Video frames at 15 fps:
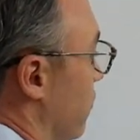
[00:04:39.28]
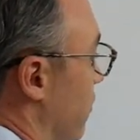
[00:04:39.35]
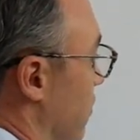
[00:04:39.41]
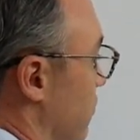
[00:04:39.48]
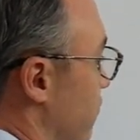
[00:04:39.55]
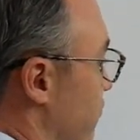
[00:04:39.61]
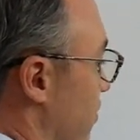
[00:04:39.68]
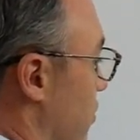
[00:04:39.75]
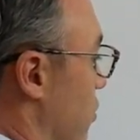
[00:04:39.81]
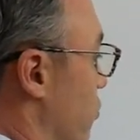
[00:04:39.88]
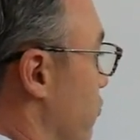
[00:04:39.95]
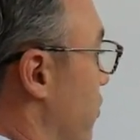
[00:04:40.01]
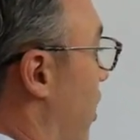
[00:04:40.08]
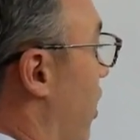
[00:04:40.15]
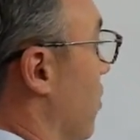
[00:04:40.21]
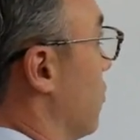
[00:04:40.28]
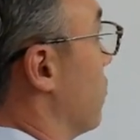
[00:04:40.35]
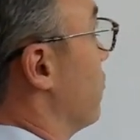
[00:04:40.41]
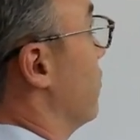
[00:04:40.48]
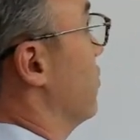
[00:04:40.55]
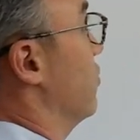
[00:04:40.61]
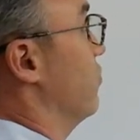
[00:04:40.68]
Celo
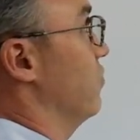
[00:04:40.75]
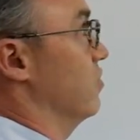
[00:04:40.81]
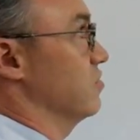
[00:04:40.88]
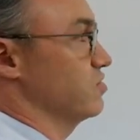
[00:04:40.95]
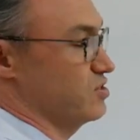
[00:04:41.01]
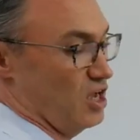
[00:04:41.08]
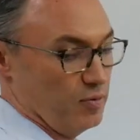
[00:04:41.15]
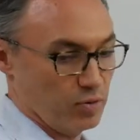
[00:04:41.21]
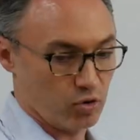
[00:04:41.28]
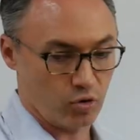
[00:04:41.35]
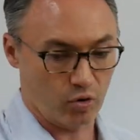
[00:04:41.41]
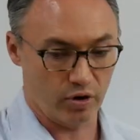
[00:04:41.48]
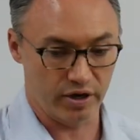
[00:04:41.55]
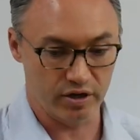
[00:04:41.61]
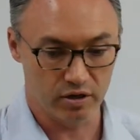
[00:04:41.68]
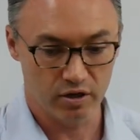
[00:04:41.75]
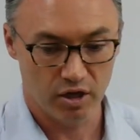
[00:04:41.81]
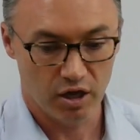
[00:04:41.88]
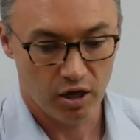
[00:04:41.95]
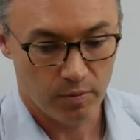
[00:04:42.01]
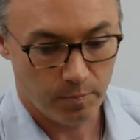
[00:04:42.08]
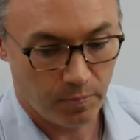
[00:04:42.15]
dollar, the stable coin,
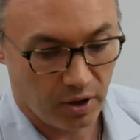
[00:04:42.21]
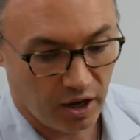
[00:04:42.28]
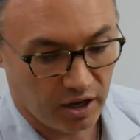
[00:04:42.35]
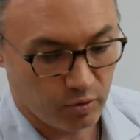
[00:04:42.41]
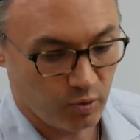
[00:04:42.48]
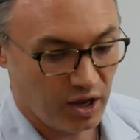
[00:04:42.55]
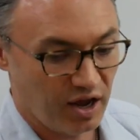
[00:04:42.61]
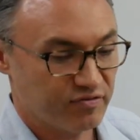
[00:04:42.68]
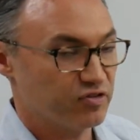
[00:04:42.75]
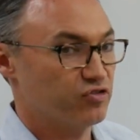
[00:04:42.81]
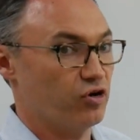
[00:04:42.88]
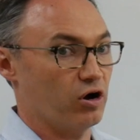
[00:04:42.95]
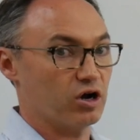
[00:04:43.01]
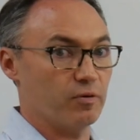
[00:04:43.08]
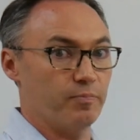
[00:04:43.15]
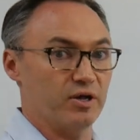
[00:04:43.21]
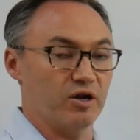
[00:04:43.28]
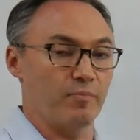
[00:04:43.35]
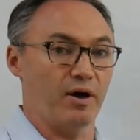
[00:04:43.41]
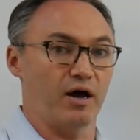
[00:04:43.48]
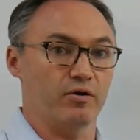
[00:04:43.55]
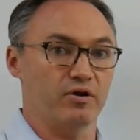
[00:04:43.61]
but we have to talk a bit
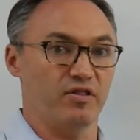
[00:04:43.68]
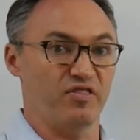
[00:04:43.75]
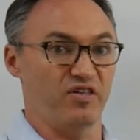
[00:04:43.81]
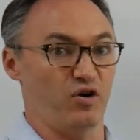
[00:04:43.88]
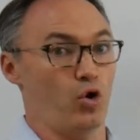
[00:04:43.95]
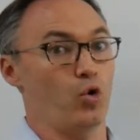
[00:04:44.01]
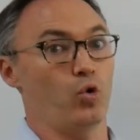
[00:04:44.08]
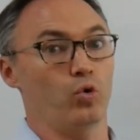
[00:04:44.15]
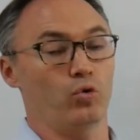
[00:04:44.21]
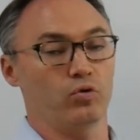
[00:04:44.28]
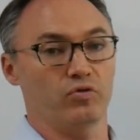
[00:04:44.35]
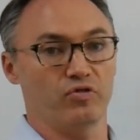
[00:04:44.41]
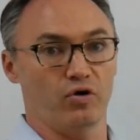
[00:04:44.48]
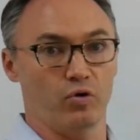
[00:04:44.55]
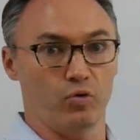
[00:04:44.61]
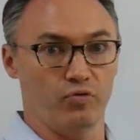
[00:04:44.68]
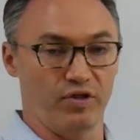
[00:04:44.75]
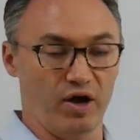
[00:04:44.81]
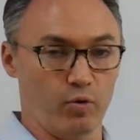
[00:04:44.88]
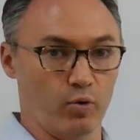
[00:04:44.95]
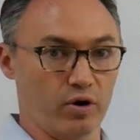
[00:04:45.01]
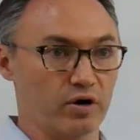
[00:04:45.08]
about the whole
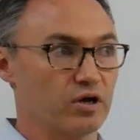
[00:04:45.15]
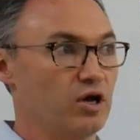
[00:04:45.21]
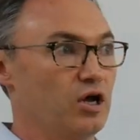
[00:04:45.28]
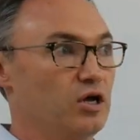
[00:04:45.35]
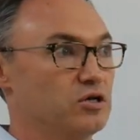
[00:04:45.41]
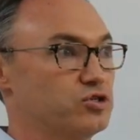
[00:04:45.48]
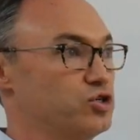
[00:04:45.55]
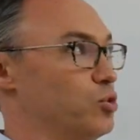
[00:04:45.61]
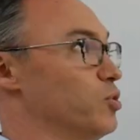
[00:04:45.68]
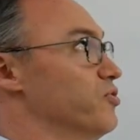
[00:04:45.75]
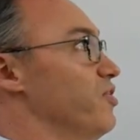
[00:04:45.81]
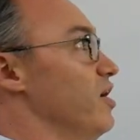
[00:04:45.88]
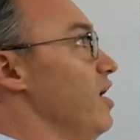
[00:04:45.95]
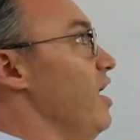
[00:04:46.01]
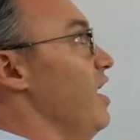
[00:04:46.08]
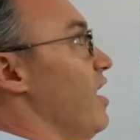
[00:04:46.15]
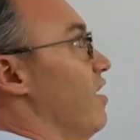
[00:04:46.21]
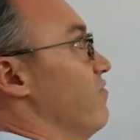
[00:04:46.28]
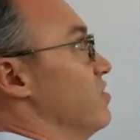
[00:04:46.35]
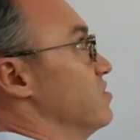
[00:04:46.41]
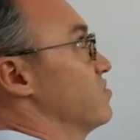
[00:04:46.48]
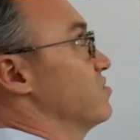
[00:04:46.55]
network. So what they
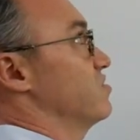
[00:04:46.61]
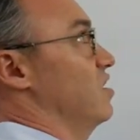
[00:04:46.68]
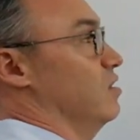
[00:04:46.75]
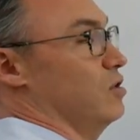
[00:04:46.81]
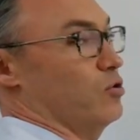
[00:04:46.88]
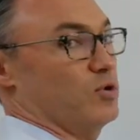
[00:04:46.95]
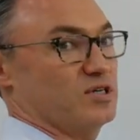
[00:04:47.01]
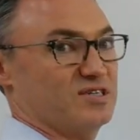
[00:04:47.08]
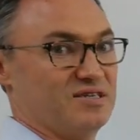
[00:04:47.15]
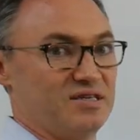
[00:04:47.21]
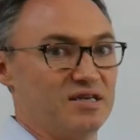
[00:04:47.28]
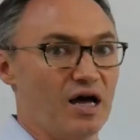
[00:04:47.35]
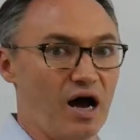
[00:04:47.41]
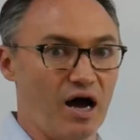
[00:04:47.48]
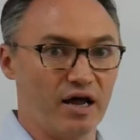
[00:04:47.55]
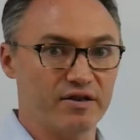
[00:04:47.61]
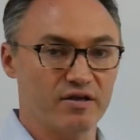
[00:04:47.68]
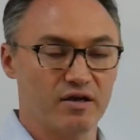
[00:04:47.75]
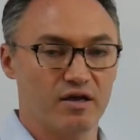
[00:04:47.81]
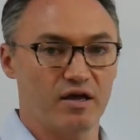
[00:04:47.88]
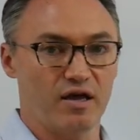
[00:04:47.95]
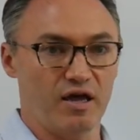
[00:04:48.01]
have is Celo is not
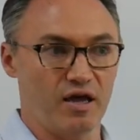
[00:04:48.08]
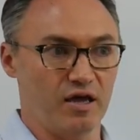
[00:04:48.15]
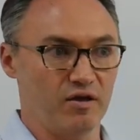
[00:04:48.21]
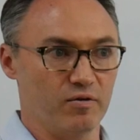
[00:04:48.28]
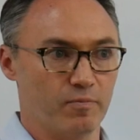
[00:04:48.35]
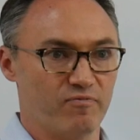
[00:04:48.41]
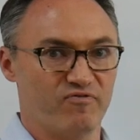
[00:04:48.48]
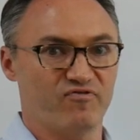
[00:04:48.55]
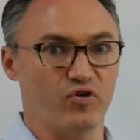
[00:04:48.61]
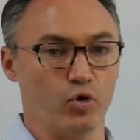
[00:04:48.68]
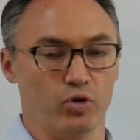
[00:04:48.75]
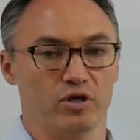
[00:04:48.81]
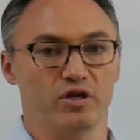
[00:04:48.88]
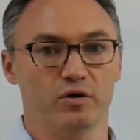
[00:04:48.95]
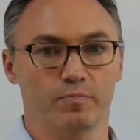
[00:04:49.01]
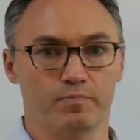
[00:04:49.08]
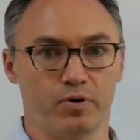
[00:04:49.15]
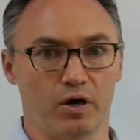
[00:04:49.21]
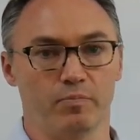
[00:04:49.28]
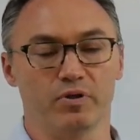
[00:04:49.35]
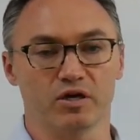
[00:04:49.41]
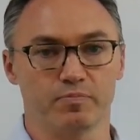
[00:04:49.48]
a fully
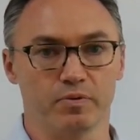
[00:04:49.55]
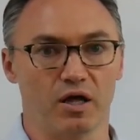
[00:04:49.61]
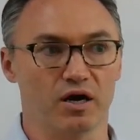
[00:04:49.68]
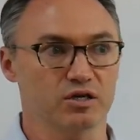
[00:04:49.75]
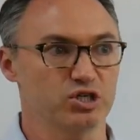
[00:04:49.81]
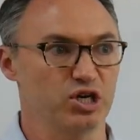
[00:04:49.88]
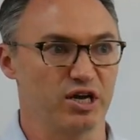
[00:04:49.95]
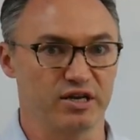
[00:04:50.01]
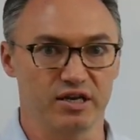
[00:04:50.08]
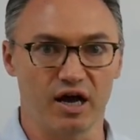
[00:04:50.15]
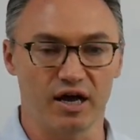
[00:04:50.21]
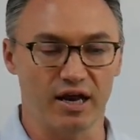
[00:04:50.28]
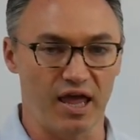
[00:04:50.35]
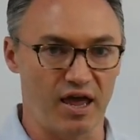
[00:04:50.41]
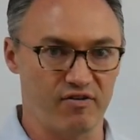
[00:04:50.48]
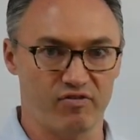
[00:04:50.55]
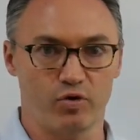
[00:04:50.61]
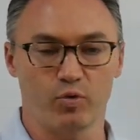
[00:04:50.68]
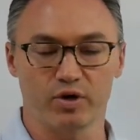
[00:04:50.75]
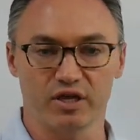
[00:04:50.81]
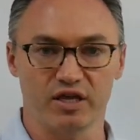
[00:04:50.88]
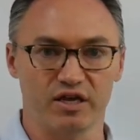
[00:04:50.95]
public blockchain. Not
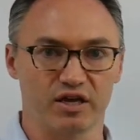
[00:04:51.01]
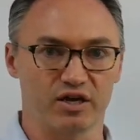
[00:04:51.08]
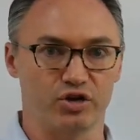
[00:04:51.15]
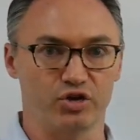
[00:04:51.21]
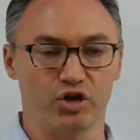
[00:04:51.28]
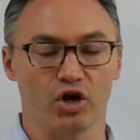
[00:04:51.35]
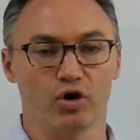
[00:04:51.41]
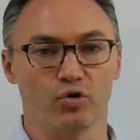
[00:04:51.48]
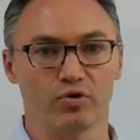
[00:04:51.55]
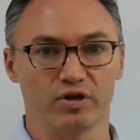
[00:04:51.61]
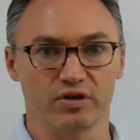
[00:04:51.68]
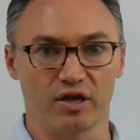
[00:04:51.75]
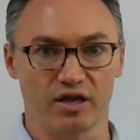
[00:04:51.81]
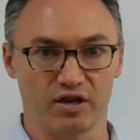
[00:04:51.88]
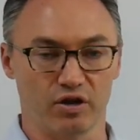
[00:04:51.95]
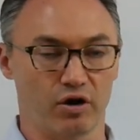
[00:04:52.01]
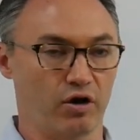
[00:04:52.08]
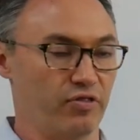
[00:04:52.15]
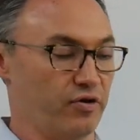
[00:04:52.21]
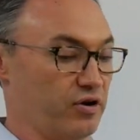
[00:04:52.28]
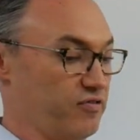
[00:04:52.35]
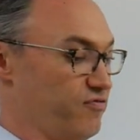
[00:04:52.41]
everyone can get a node and get
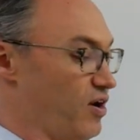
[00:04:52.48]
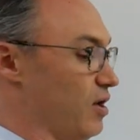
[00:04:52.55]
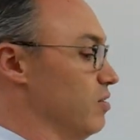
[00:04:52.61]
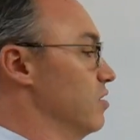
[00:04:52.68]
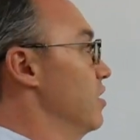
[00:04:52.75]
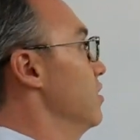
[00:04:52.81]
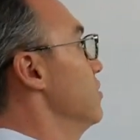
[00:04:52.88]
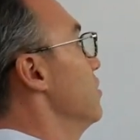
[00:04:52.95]
on there and validate.